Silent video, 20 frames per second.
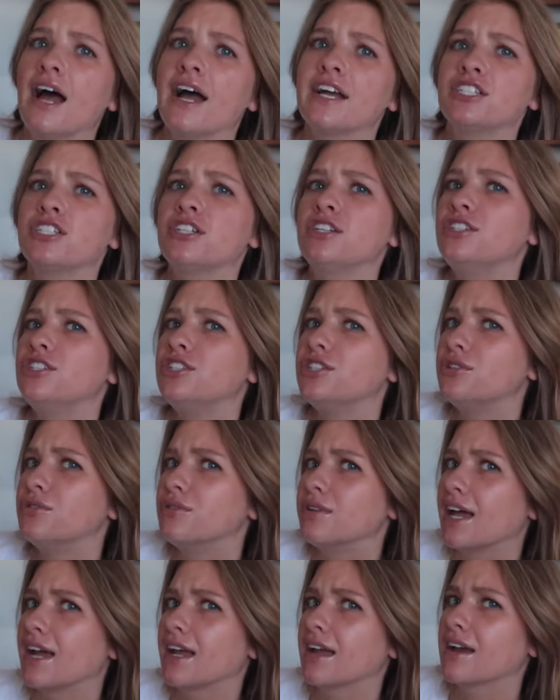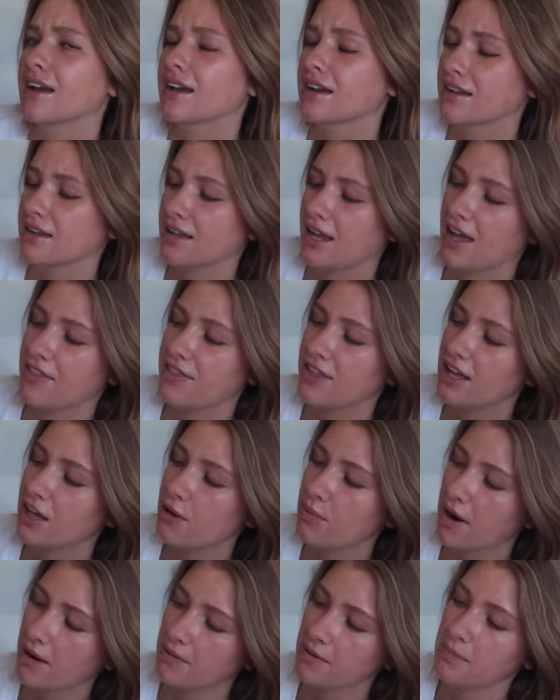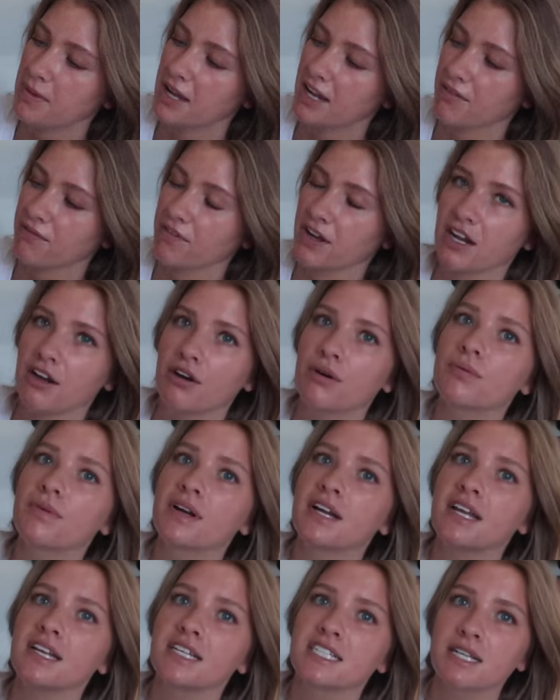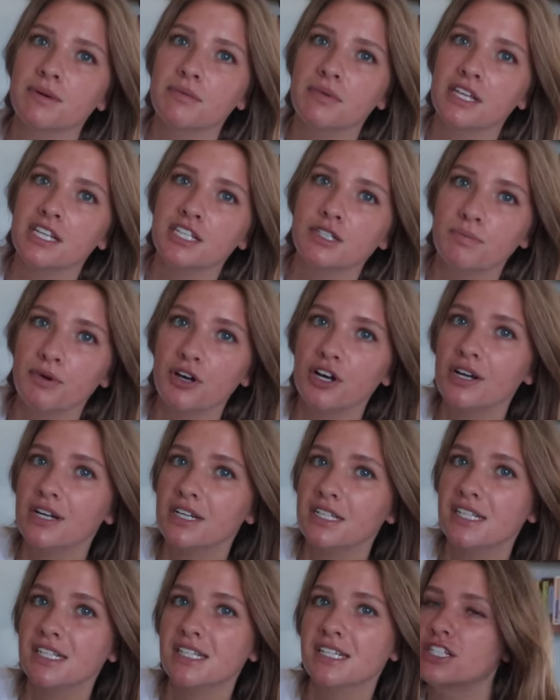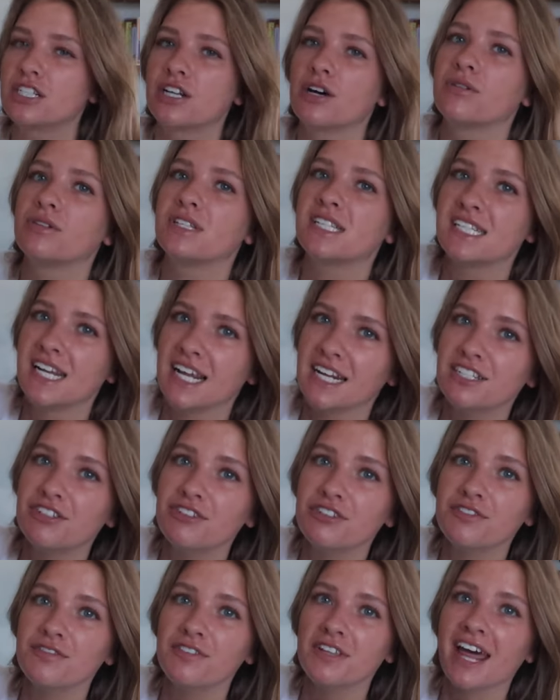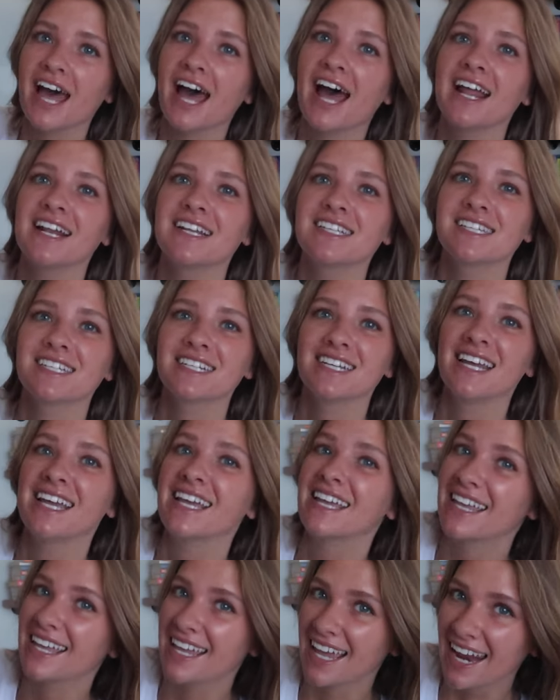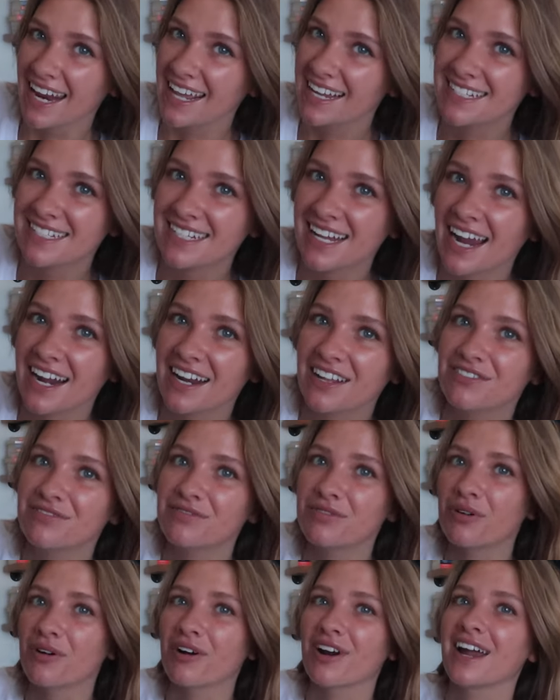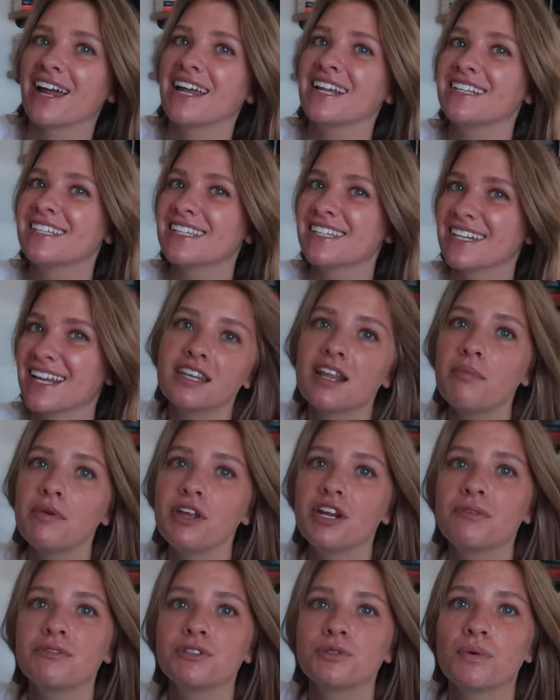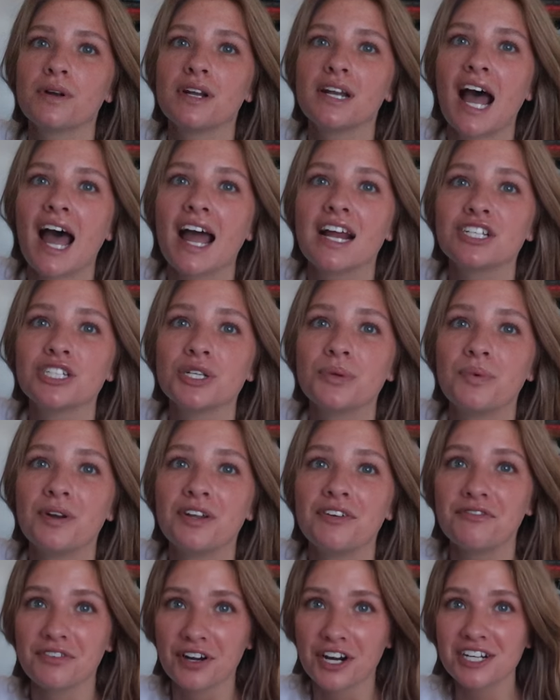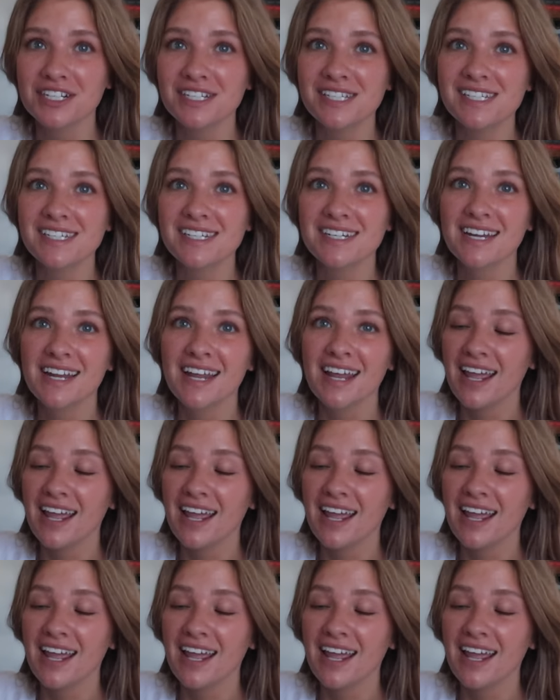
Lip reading: I should do like, I think I'll probably make a video of reading some of these books. So stay tuned for that. Get excited for it. Let me know which one I should read first.